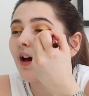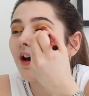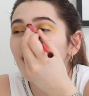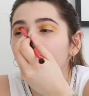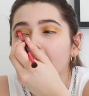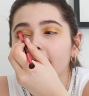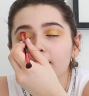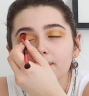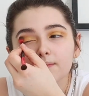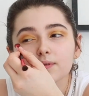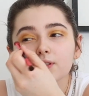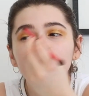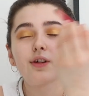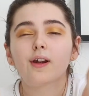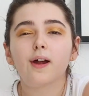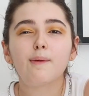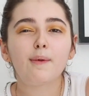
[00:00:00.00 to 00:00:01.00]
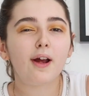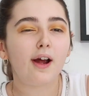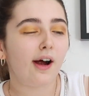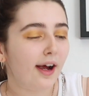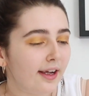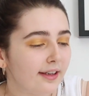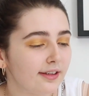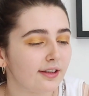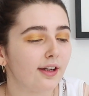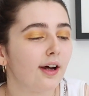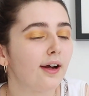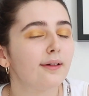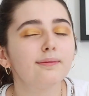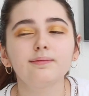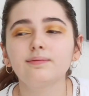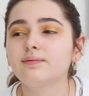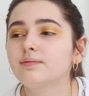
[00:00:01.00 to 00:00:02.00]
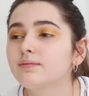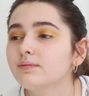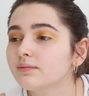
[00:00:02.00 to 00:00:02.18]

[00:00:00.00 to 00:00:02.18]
Okay, so now my eyes are done.